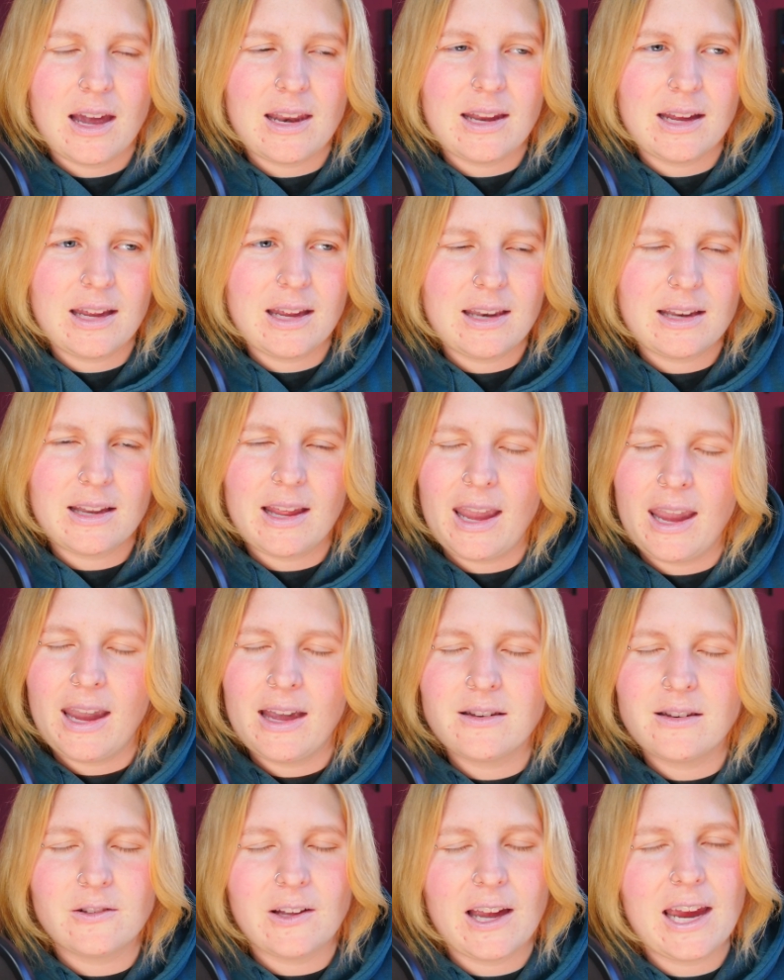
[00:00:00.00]
and it can
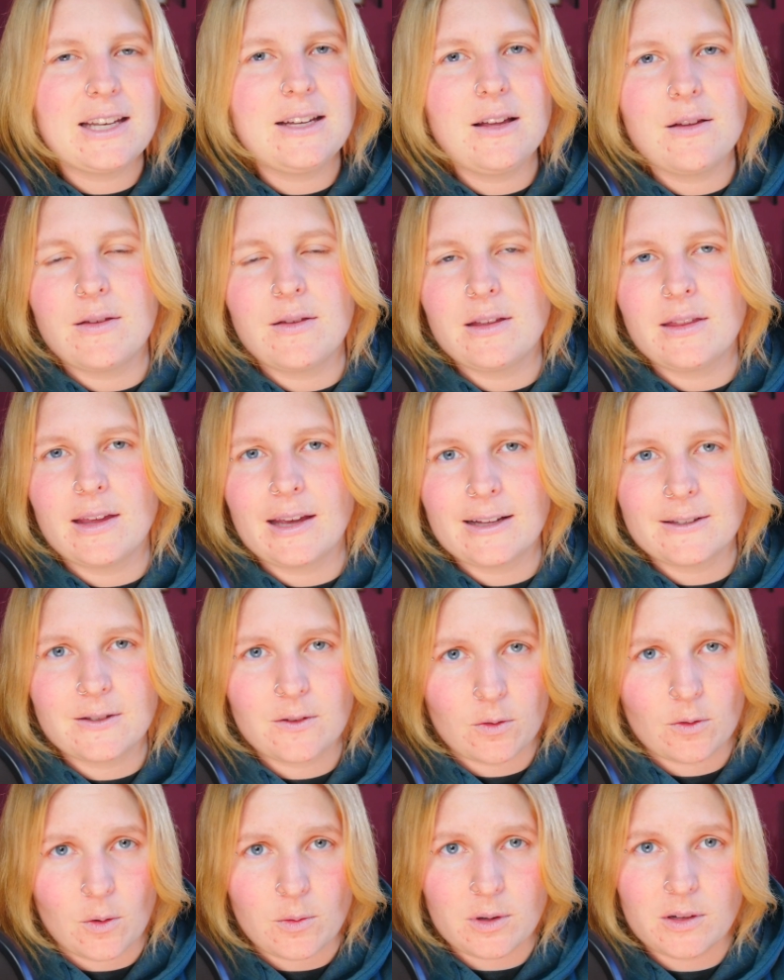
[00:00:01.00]
handle anything that
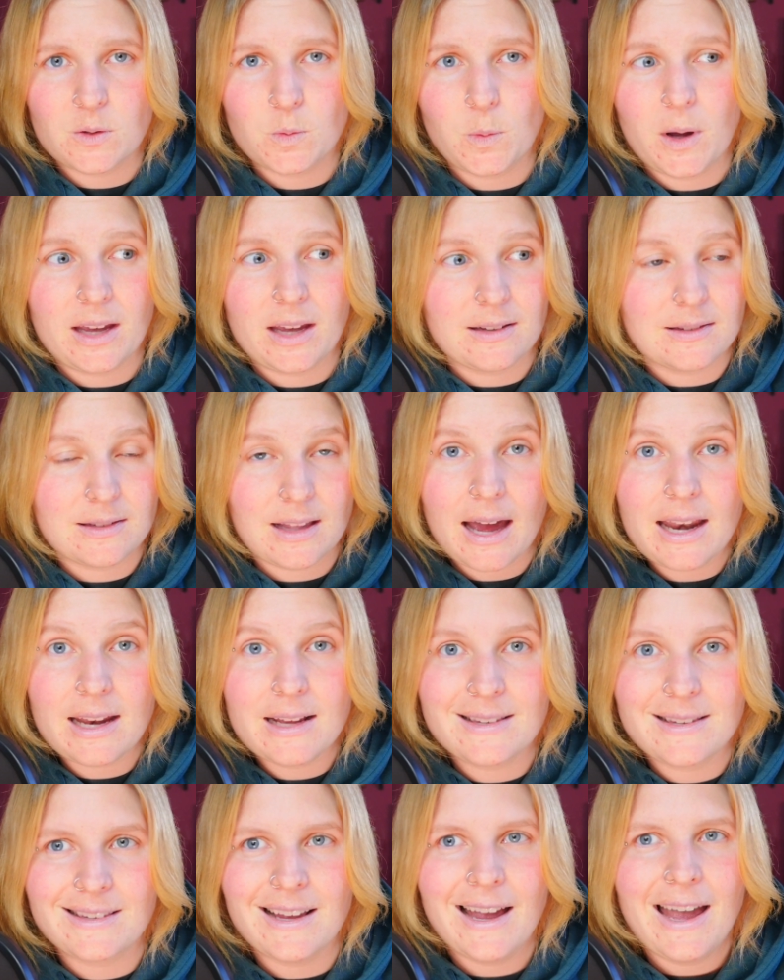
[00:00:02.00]
gets thrown its way, because that
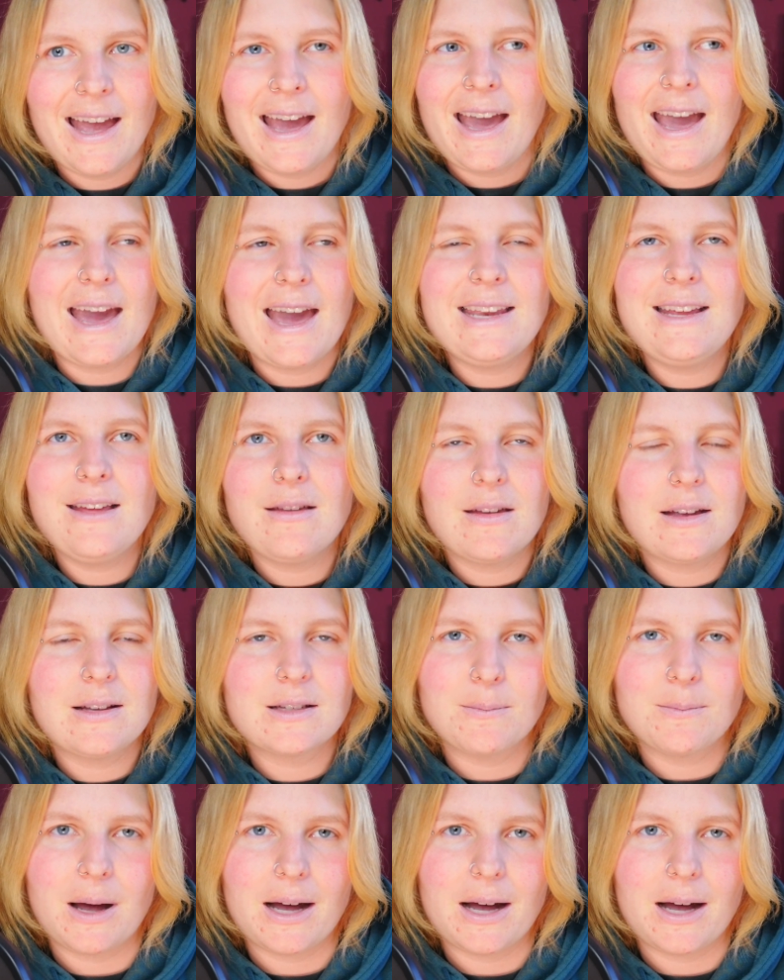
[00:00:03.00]
is, anything is